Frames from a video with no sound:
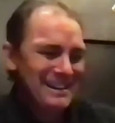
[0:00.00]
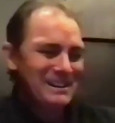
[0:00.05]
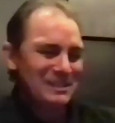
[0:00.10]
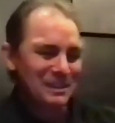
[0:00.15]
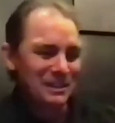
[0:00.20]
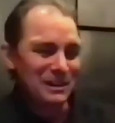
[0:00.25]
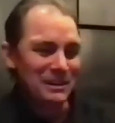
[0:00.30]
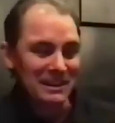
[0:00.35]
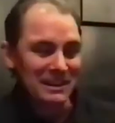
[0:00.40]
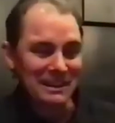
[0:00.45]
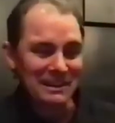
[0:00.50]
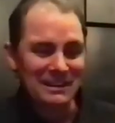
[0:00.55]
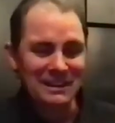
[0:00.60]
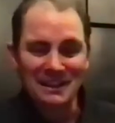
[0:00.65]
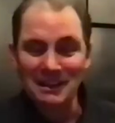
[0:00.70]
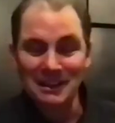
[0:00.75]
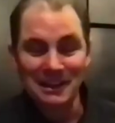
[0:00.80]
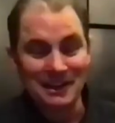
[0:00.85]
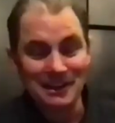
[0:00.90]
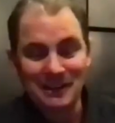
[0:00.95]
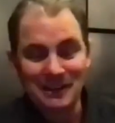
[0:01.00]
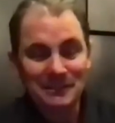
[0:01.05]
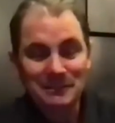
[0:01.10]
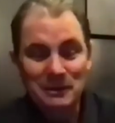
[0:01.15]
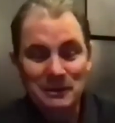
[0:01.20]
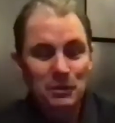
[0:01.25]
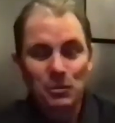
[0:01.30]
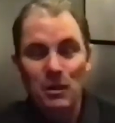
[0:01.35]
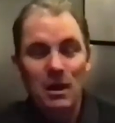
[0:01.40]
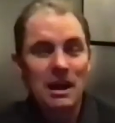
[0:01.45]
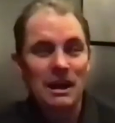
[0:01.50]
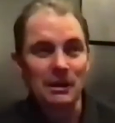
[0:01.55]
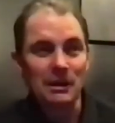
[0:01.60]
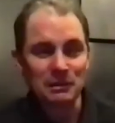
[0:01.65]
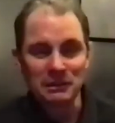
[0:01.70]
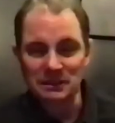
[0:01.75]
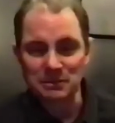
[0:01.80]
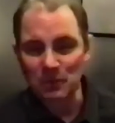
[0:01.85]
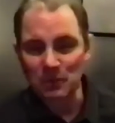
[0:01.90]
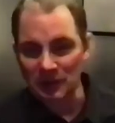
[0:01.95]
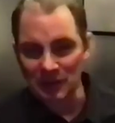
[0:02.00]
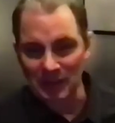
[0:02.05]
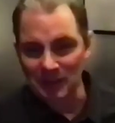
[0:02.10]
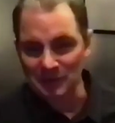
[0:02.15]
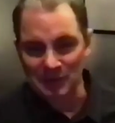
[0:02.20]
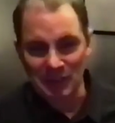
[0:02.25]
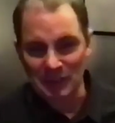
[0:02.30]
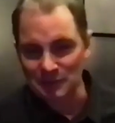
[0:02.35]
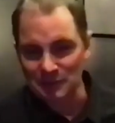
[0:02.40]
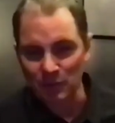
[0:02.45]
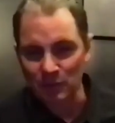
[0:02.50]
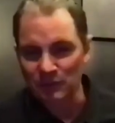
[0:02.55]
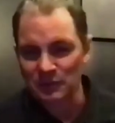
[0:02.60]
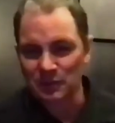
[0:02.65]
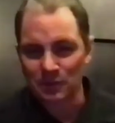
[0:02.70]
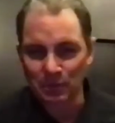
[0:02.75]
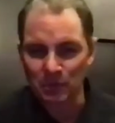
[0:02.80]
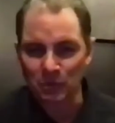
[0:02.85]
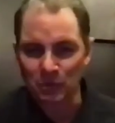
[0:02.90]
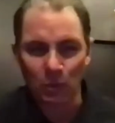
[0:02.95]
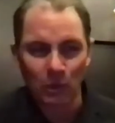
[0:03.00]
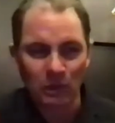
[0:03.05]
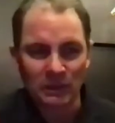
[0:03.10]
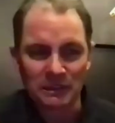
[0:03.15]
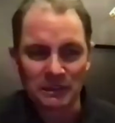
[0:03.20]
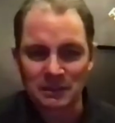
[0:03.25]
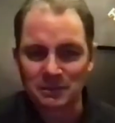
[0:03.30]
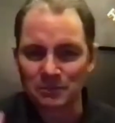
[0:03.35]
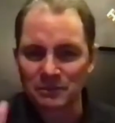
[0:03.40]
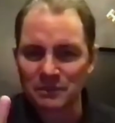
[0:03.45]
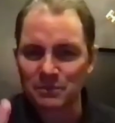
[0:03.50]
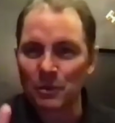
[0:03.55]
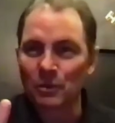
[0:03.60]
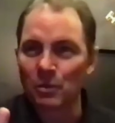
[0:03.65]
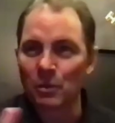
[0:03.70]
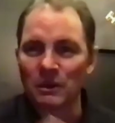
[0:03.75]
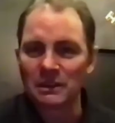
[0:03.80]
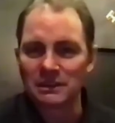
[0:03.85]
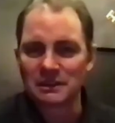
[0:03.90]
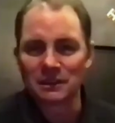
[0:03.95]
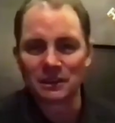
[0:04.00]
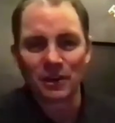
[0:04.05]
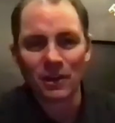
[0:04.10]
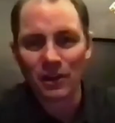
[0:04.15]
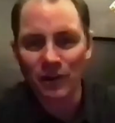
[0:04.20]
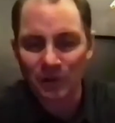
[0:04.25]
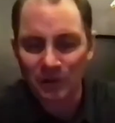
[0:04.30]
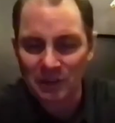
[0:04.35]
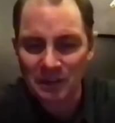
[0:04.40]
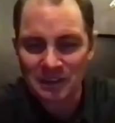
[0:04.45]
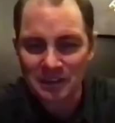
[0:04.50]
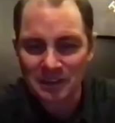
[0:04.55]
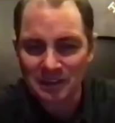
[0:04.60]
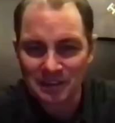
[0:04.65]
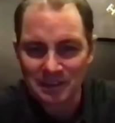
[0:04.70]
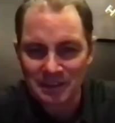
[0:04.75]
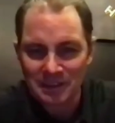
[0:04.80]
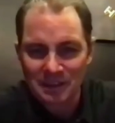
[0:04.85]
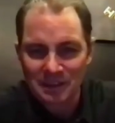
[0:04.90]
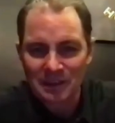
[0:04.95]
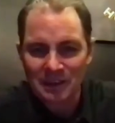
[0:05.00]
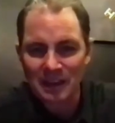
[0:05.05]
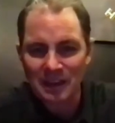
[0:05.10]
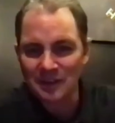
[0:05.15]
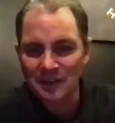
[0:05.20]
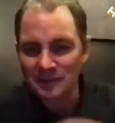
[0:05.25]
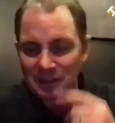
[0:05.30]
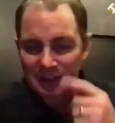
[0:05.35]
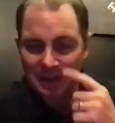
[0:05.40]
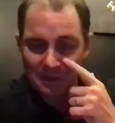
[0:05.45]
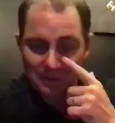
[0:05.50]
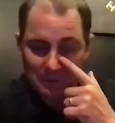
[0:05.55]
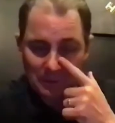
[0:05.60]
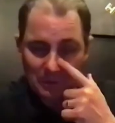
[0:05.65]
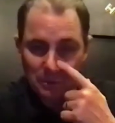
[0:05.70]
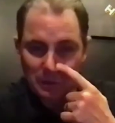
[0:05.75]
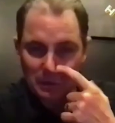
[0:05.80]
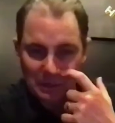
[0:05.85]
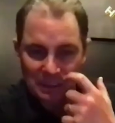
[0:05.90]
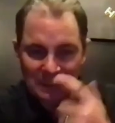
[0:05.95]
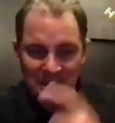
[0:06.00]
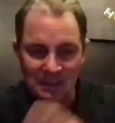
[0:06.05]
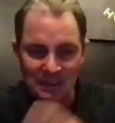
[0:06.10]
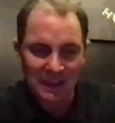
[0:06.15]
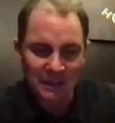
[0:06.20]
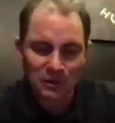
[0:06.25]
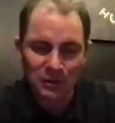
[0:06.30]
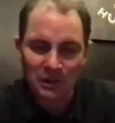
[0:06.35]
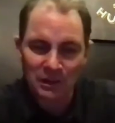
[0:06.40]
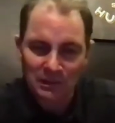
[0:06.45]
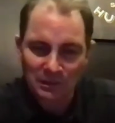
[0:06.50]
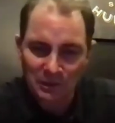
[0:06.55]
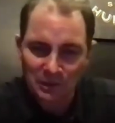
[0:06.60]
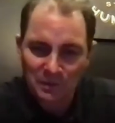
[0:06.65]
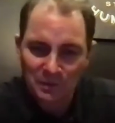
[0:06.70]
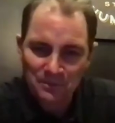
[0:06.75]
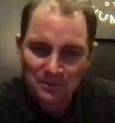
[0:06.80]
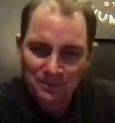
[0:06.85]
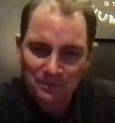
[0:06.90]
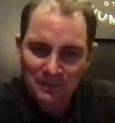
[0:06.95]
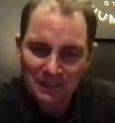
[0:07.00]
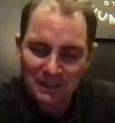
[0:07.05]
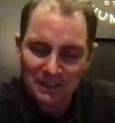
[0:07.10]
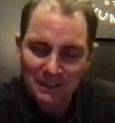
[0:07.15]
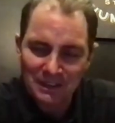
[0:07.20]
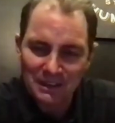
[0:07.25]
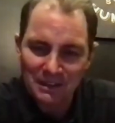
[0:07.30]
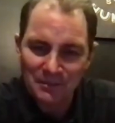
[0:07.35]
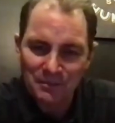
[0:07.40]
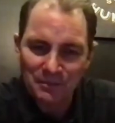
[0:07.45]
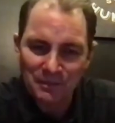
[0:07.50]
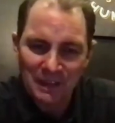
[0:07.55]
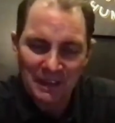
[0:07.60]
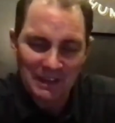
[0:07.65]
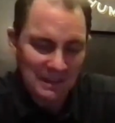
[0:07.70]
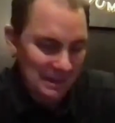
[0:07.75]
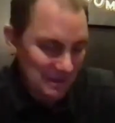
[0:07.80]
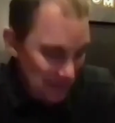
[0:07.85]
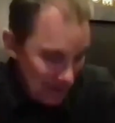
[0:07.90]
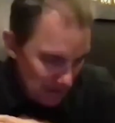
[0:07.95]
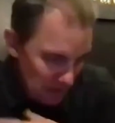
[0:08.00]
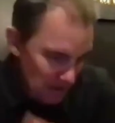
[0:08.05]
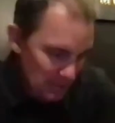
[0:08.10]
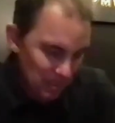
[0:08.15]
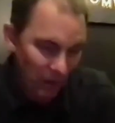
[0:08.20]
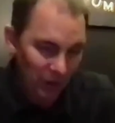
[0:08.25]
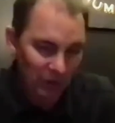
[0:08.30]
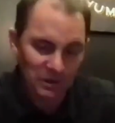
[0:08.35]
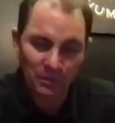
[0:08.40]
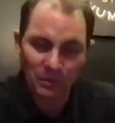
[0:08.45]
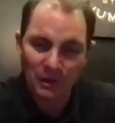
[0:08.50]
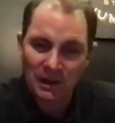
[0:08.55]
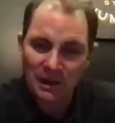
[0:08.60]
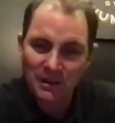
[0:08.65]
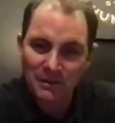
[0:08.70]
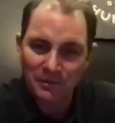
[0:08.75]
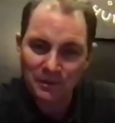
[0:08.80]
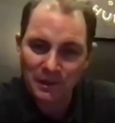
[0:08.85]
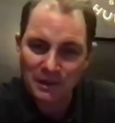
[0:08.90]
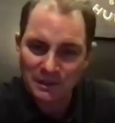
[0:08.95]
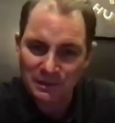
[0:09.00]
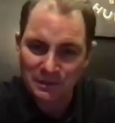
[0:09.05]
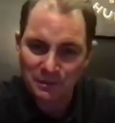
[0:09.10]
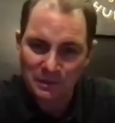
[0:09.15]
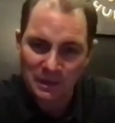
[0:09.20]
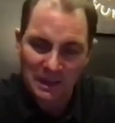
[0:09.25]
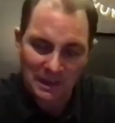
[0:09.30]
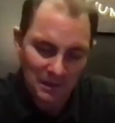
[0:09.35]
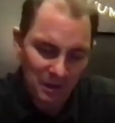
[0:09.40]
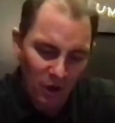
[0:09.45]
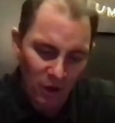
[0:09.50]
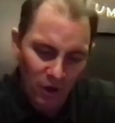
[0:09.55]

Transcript: I don't know why I was smoking. I'd like to smoke one cigar in a lifetime, and it'd be in that trailer. And then they just parked it right out front. So we had